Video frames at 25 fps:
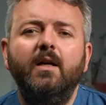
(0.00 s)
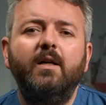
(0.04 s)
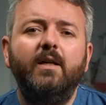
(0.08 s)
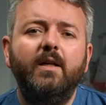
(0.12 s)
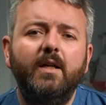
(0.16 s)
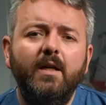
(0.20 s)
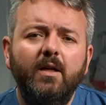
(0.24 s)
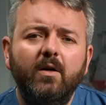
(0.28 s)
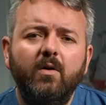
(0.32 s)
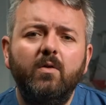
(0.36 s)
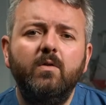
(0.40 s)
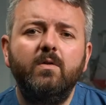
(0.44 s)

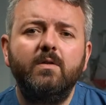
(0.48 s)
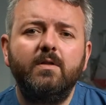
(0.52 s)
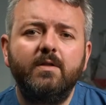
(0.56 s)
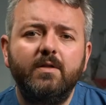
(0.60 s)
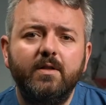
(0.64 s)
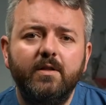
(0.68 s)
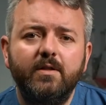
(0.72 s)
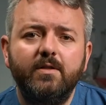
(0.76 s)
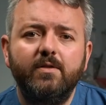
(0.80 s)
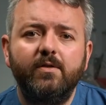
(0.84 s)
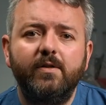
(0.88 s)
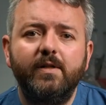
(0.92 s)
Keyhole
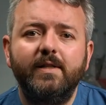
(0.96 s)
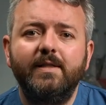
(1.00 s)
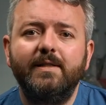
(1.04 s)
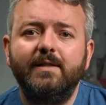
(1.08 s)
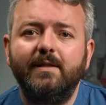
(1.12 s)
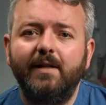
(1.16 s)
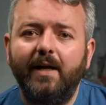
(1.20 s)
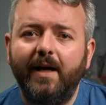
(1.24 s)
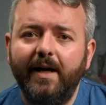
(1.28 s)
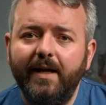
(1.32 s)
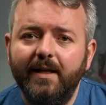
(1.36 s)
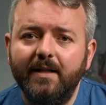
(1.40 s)
surgery
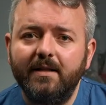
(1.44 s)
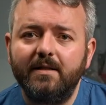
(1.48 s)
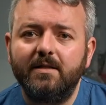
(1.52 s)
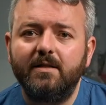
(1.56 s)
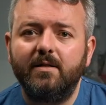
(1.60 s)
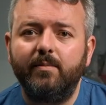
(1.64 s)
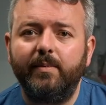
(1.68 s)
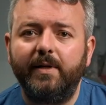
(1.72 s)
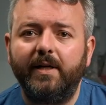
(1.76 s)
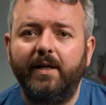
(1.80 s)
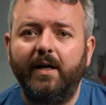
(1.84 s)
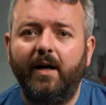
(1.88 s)
tends
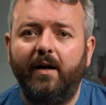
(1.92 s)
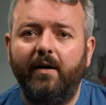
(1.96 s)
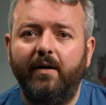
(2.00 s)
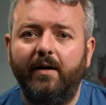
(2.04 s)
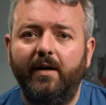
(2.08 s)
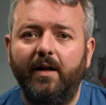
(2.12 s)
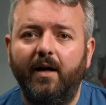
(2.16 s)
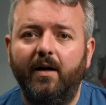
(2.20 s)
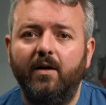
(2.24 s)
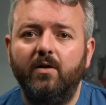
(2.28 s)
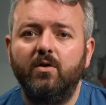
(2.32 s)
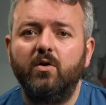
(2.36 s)
to be
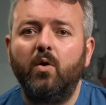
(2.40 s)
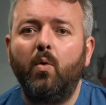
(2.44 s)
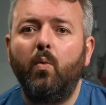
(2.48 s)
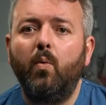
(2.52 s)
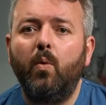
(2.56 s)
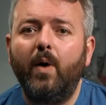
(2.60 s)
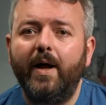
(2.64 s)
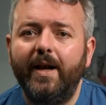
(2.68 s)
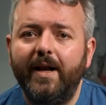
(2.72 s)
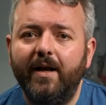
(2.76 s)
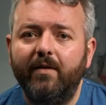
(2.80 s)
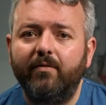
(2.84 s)
carried out
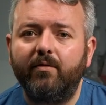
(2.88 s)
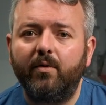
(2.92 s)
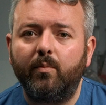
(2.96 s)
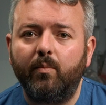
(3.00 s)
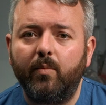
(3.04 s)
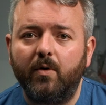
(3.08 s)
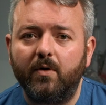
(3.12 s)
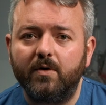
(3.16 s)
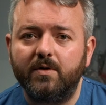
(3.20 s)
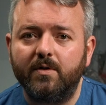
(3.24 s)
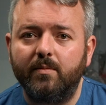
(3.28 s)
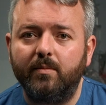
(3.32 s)
whenever
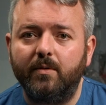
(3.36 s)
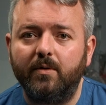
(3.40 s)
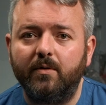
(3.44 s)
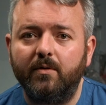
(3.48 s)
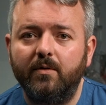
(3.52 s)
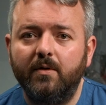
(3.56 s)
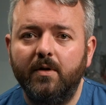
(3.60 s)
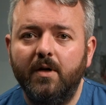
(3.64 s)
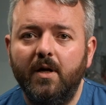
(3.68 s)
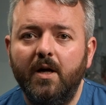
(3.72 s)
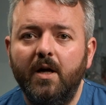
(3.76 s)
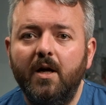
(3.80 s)

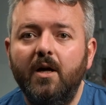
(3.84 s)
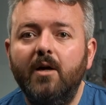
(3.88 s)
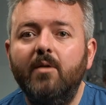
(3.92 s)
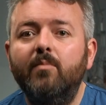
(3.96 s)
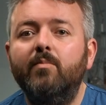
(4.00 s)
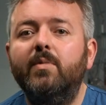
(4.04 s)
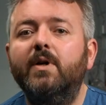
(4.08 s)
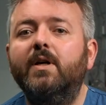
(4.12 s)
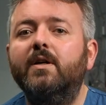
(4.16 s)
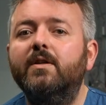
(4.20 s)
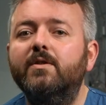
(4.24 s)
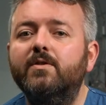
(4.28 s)
possible,
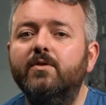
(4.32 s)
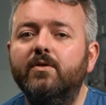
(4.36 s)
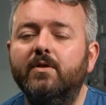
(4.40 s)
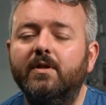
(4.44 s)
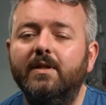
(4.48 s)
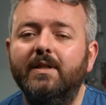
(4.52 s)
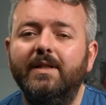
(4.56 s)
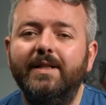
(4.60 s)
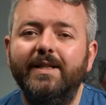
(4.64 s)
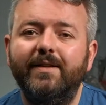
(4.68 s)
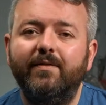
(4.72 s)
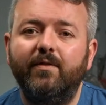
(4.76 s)
because you
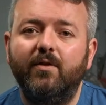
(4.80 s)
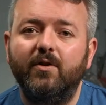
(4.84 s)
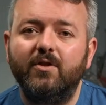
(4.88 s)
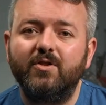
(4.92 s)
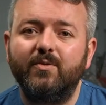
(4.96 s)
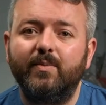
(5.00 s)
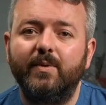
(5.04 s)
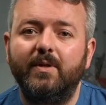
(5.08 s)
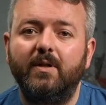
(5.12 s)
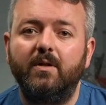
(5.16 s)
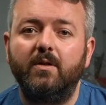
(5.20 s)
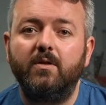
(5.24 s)
can leave
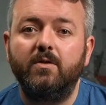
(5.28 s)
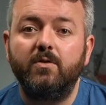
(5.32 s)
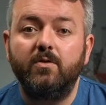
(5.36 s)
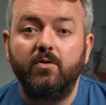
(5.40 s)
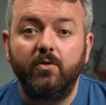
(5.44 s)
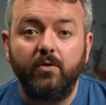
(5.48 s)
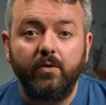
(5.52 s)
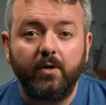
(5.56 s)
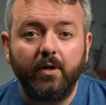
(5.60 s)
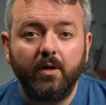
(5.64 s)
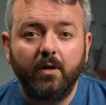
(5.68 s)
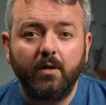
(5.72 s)
hospital
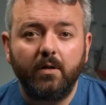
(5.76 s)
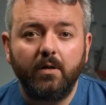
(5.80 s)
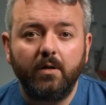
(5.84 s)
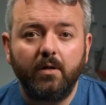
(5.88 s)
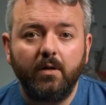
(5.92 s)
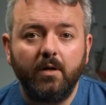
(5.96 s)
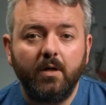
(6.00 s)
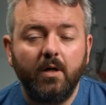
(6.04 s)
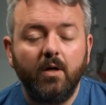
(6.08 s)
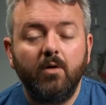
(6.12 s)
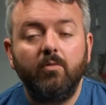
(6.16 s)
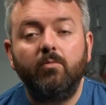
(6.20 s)
sooner,
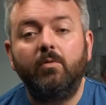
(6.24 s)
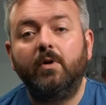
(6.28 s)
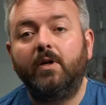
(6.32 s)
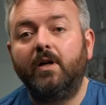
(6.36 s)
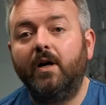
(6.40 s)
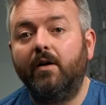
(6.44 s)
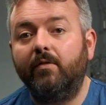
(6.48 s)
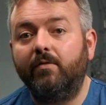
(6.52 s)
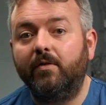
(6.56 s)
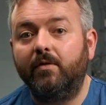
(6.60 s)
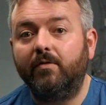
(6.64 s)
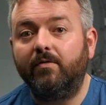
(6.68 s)

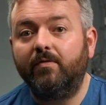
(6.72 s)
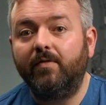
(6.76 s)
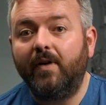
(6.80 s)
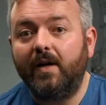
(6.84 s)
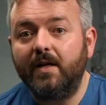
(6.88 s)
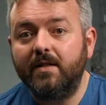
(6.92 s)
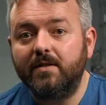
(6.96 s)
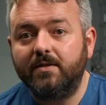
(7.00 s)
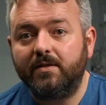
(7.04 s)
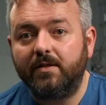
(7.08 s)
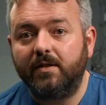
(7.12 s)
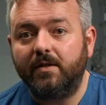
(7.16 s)
recover
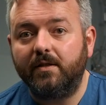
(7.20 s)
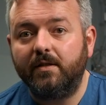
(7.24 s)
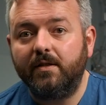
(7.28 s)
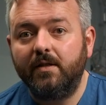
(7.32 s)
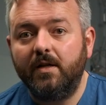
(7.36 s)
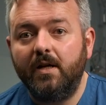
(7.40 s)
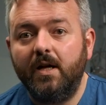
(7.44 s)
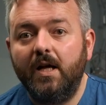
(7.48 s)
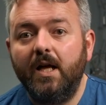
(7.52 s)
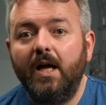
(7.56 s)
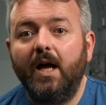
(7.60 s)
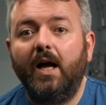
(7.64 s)
faster,
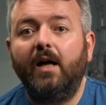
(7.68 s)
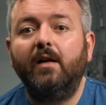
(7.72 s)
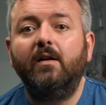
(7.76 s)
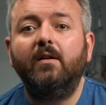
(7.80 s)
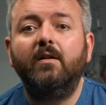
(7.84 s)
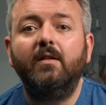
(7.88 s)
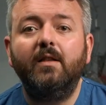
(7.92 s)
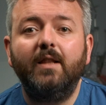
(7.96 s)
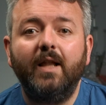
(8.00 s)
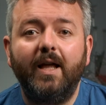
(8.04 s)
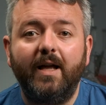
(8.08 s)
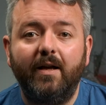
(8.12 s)
and
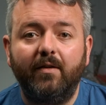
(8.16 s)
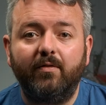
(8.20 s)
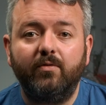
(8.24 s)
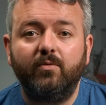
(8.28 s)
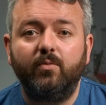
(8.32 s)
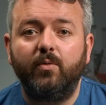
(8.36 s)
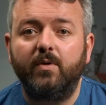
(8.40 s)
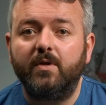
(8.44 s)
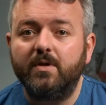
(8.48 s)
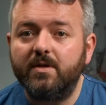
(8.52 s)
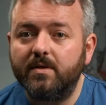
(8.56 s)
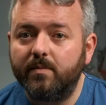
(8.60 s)
are
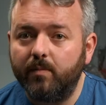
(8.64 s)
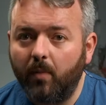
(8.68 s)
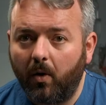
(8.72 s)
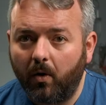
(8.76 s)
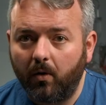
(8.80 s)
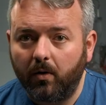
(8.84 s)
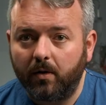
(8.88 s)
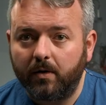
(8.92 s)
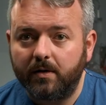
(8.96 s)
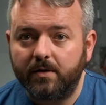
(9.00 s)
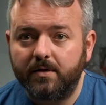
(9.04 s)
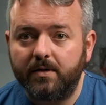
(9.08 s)
left with
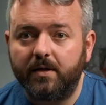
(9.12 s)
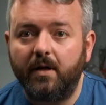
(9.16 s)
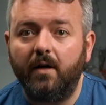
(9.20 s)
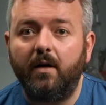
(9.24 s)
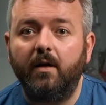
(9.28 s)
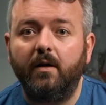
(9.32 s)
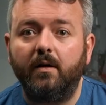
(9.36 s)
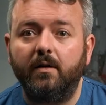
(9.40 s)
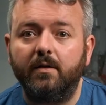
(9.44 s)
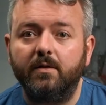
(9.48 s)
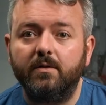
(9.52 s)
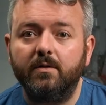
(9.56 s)
smaller
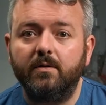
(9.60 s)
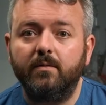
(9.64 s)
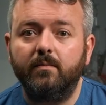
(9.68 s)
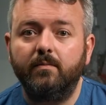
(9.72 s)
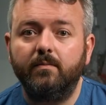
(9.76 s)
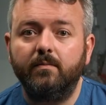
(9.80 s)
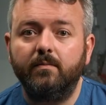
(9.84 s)
scars.